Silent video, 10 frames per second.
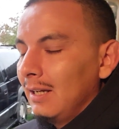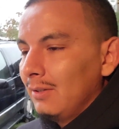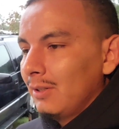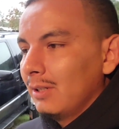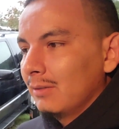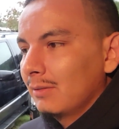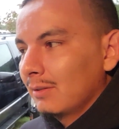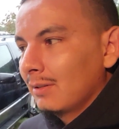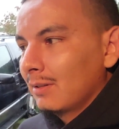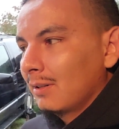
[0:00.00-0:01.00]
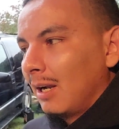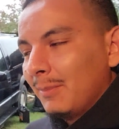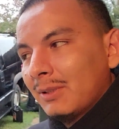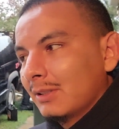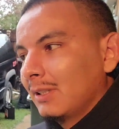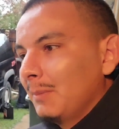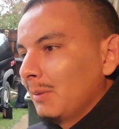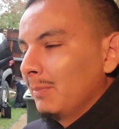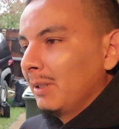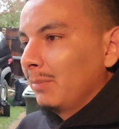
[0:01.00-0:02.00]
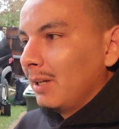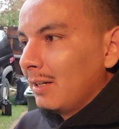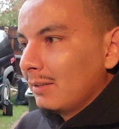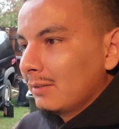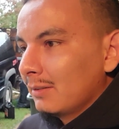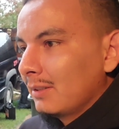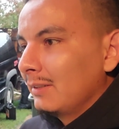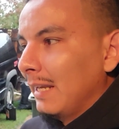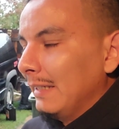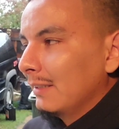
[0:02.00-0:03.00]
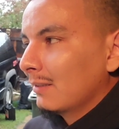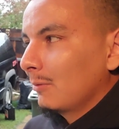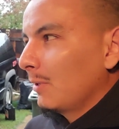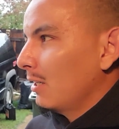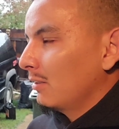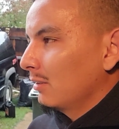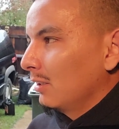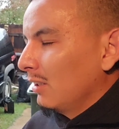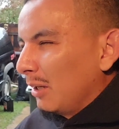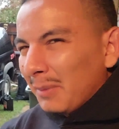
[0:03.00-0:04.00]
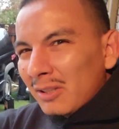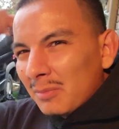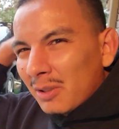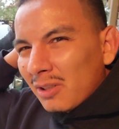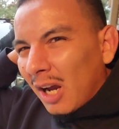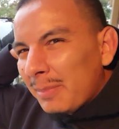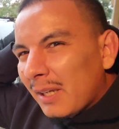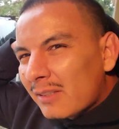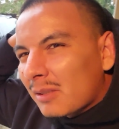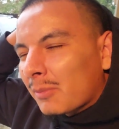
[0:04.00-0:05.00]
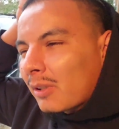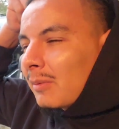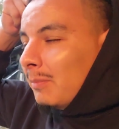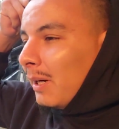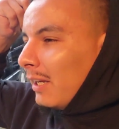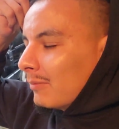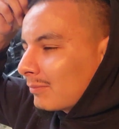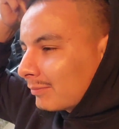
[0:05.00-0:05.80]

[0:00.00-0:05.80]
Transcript: I don't know. I'm a big block steaks. I'm not so much on IPAs anymore, but